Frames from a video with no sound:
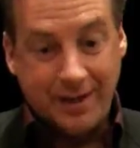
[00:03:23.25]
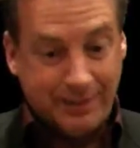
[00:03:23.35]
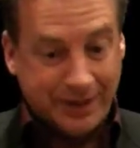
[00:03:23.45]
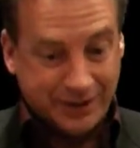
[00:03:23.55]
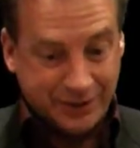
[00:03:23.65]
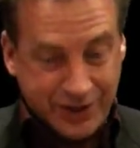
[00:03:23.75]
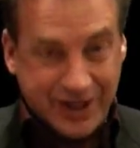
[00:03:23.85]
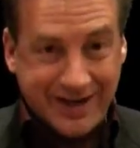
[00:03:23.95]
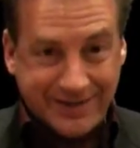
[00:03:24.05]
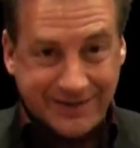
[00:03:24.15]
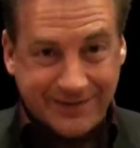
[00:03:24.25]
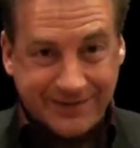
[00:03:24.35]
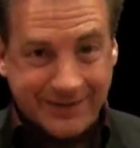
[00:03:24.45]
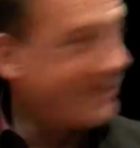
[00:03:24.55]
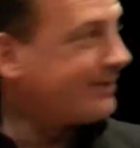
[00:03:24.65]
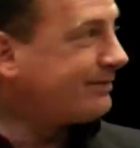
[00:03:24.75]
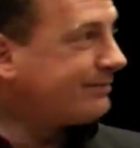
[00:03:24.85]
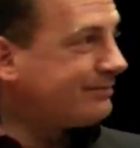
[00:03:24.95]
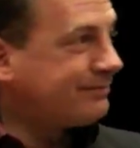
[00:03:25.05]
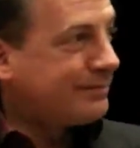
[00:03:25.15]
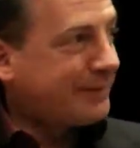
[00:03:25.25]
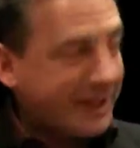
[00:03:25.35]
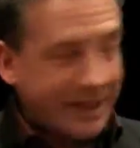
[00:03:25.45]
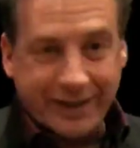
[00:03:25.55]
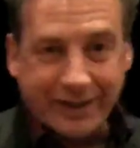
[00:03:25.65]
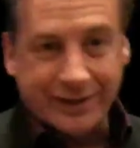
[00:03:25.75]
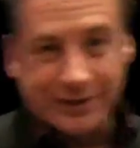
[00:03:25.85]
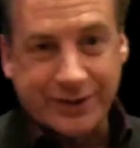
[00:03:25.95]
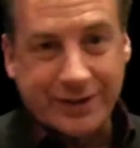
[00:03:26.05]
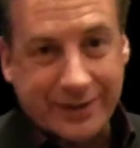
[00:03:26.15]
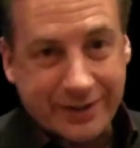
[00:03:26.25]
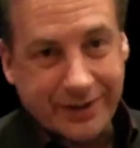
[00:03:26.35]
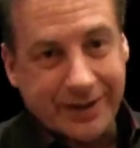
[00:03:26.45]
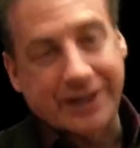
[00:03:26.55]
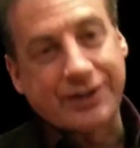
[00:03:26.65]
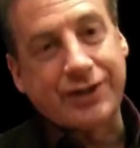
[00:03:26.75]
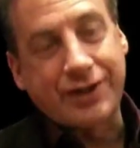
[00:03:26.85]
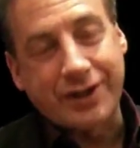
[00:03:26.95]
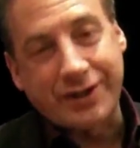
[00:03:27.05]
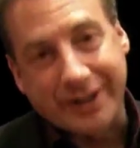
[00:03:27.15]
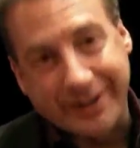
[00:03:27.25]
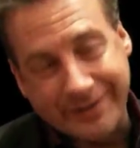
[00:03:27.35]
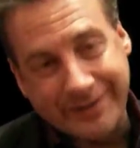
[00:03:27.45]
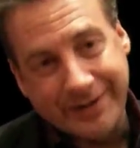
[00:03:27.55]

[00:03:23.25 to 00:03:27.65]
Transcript: Because Jeff, well, let me let you know a little secret. He doesn't charge enough.